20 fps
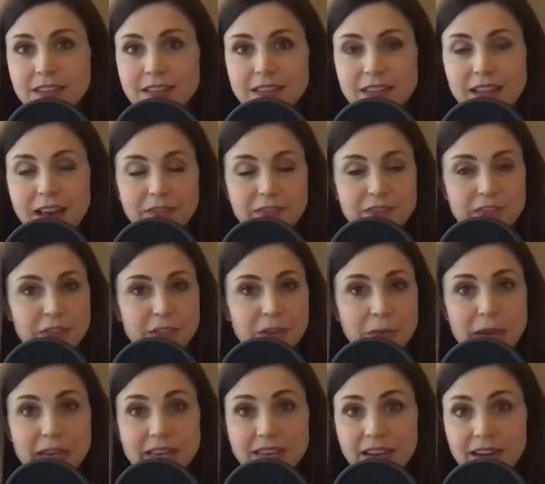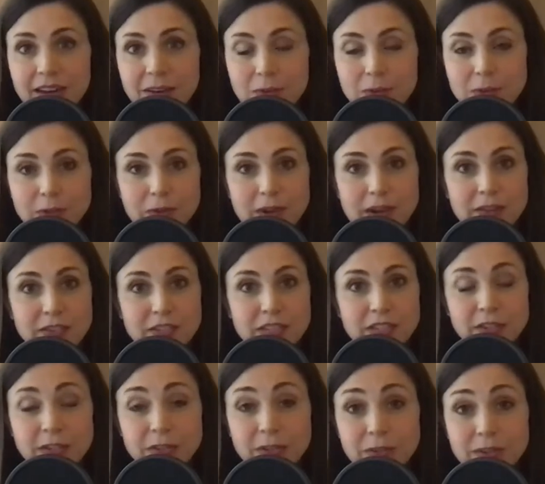that feeling in my gut rolled around
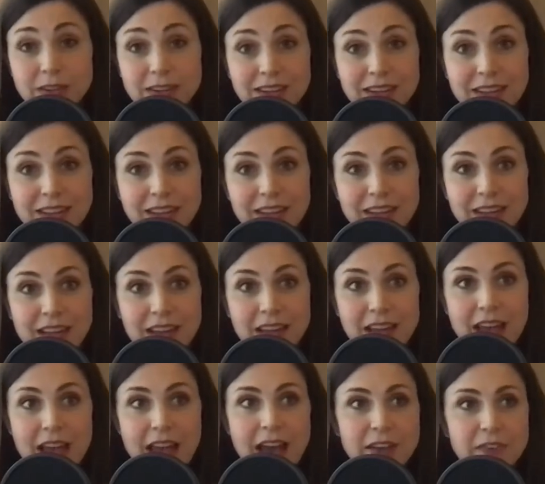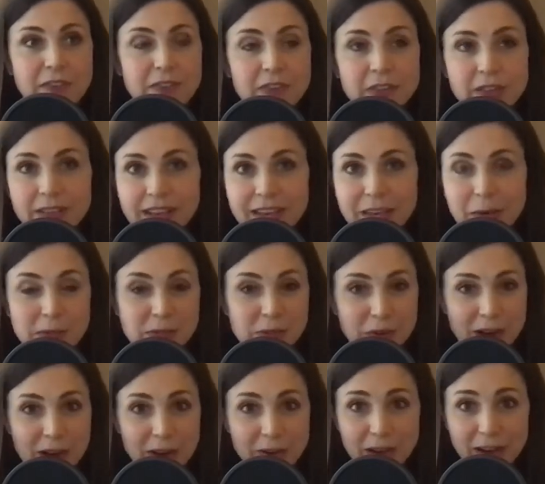too, and feeling like it was
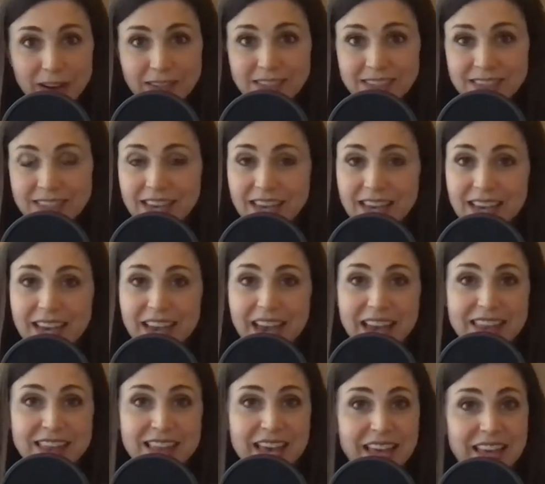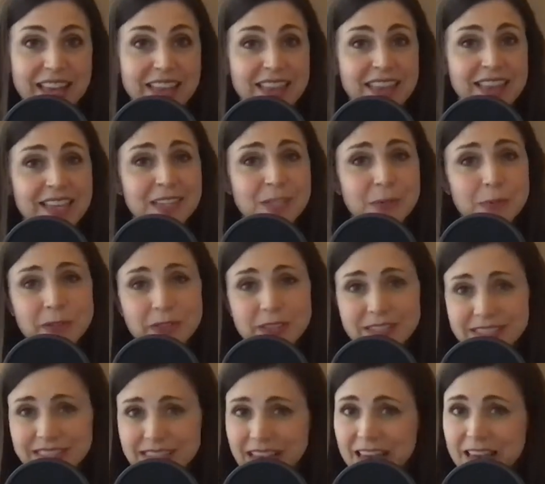Groundhog Day and that things were the
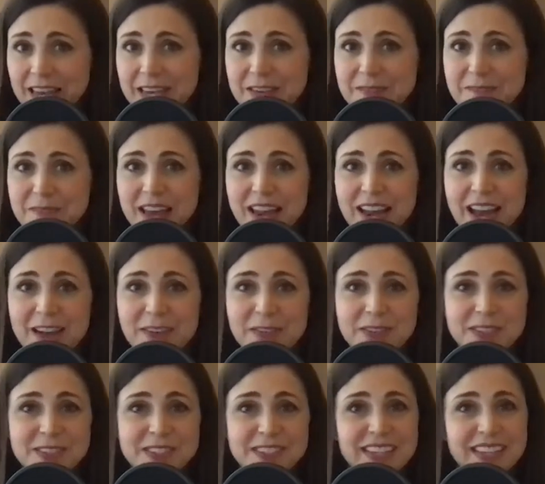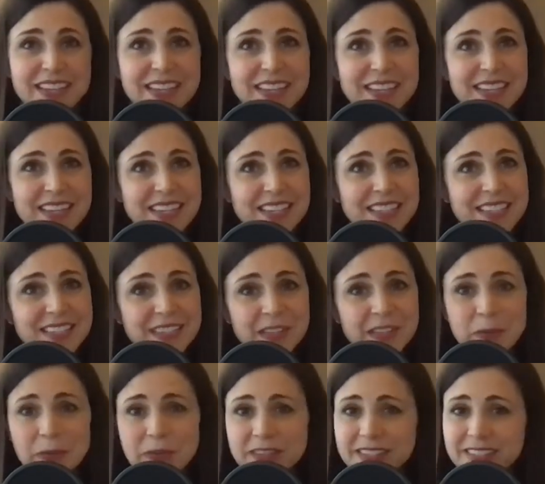same and I was
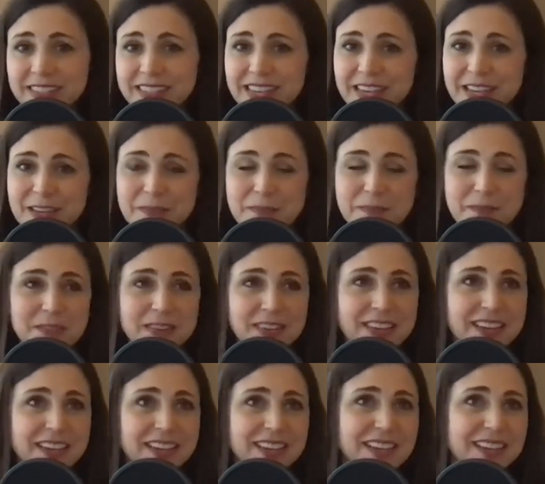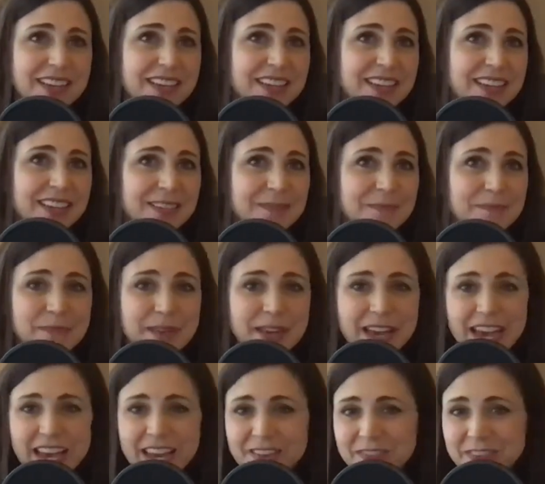dealing with the same
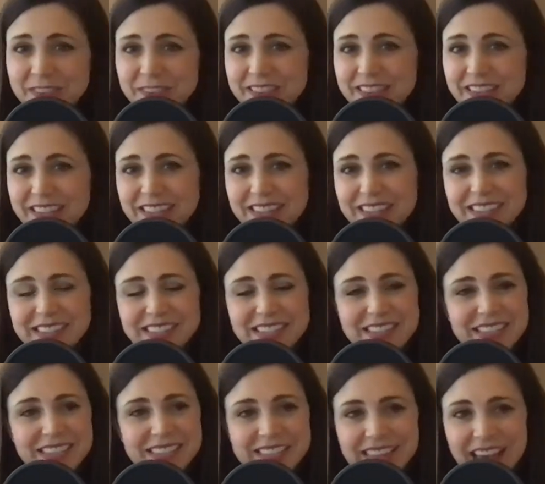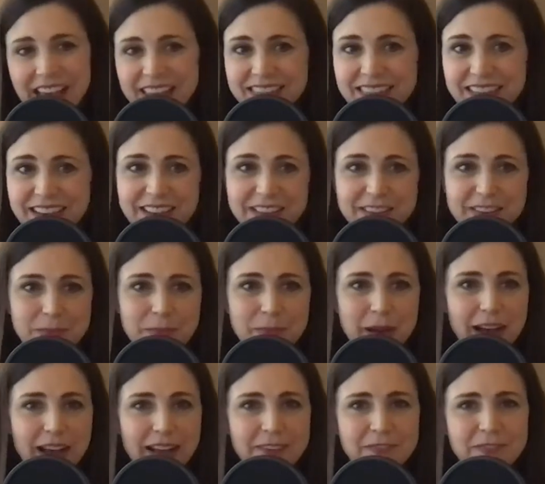behavior things and this, that, and the other.
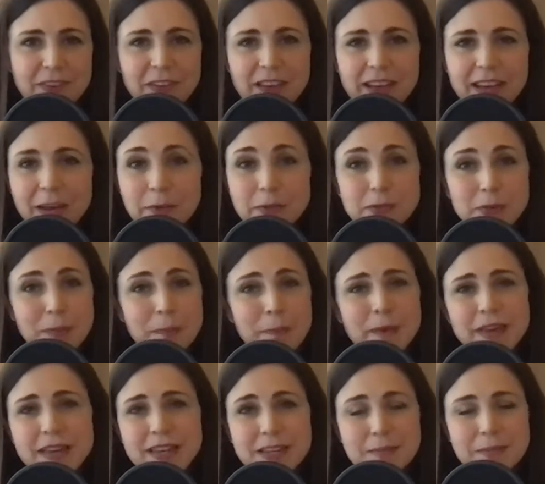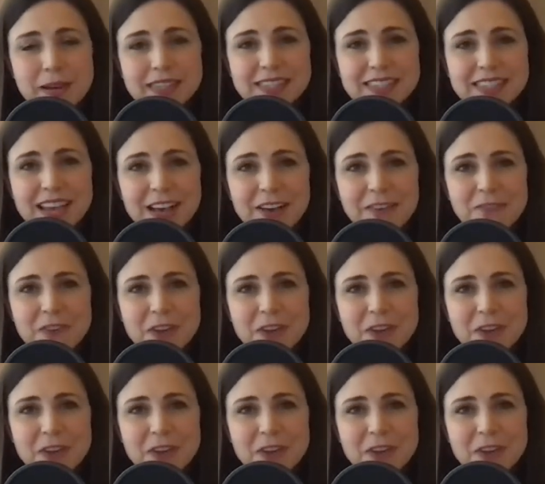I felt like I was repeating myself.